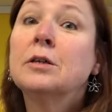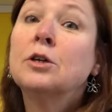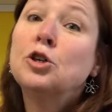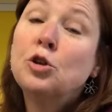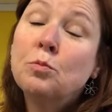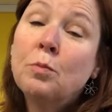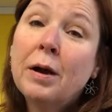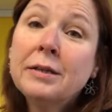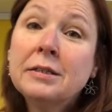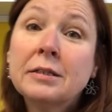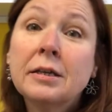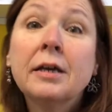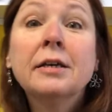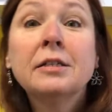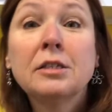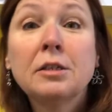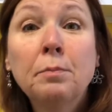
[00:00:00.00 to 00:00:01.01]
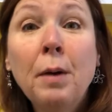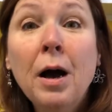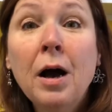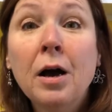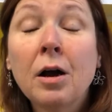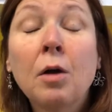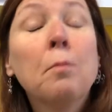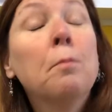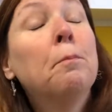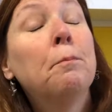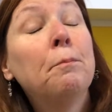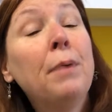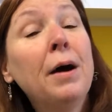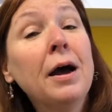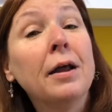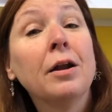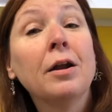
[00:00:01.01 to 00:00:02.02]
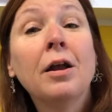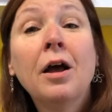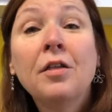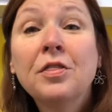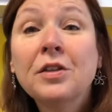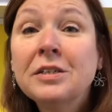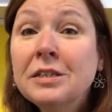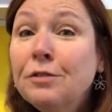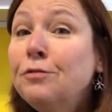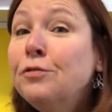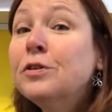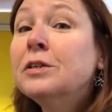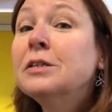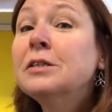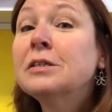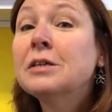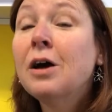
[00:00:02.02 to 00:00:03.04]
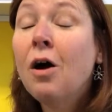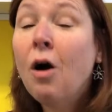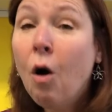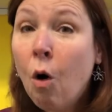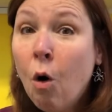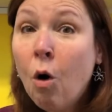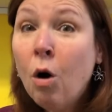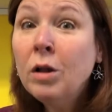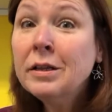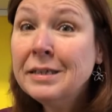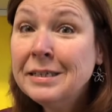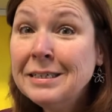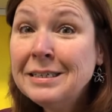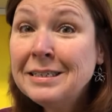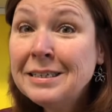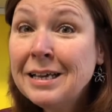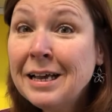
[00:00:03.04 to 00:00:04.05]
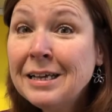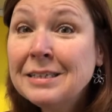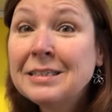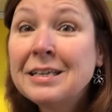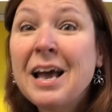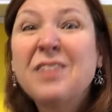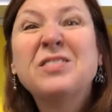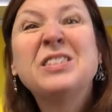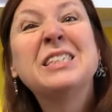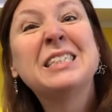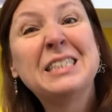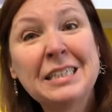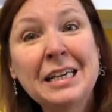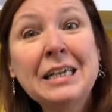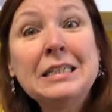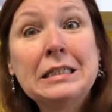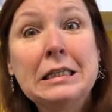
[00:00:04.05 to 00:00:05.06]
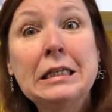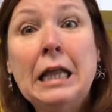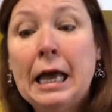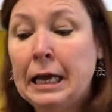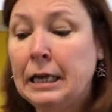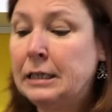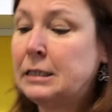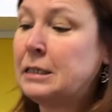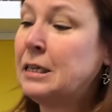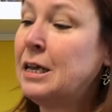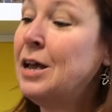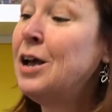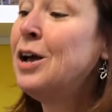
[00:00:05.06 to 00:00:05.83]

You might say it's a bug, but the difference, all insects have six legs.